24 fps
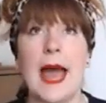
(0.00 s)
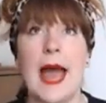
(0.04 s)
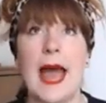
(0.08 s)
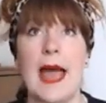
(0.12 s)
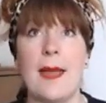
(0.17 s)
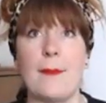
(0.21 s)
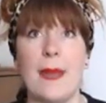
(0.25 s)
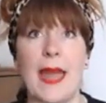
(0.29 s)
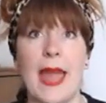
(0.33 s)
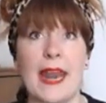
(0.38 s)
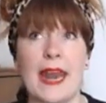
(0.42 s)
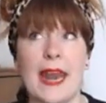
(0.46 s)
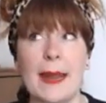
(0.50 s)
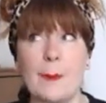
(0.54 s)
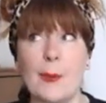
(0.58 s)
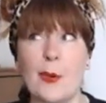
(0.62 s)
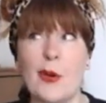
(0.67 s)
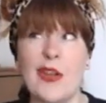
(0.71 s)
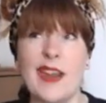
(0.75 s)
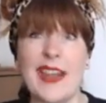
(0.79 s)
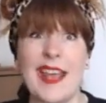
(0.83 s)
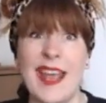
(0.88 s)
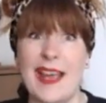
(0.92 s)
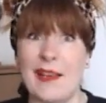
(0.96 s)
And I
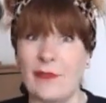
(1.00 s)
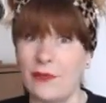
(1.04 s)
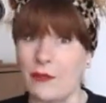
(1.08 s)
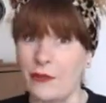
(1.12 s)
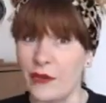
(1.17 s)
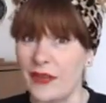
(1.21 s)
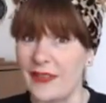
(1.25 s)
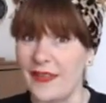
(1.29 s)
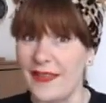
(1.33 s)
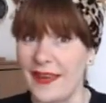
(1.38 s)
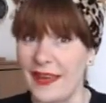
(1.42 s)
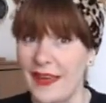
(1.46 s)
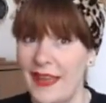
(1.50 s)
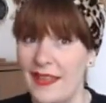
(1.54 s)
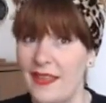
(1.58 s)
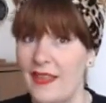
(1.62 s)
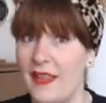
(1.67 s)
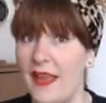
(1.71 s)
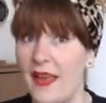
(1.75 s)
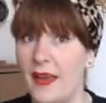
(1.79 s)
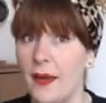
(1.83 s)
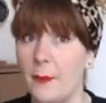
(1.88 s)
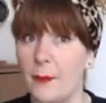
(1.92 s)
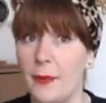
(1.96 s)
put everything
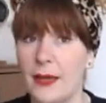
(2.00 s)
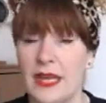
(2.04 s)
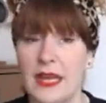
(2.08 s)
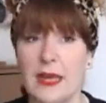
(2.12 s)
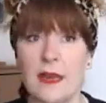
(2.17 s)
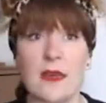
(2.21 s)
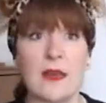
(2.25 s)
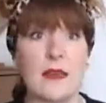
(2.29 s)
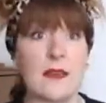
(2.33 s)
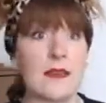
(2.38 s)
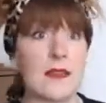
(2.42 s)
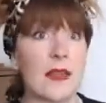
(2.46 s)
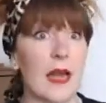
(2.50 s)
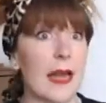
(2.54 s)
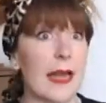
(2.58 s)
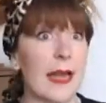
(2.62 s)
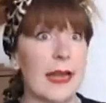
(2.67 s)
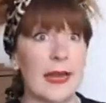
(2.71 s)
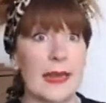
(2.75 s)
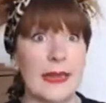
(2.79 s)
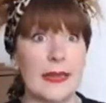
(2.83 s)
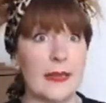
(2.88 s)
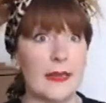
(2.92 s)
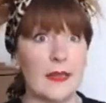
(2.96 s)
in there because
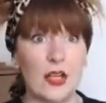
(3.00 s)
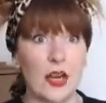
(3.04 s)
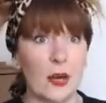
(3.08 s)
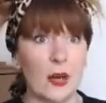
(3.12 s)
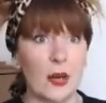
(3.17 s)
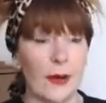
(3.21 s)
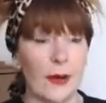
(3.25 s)
I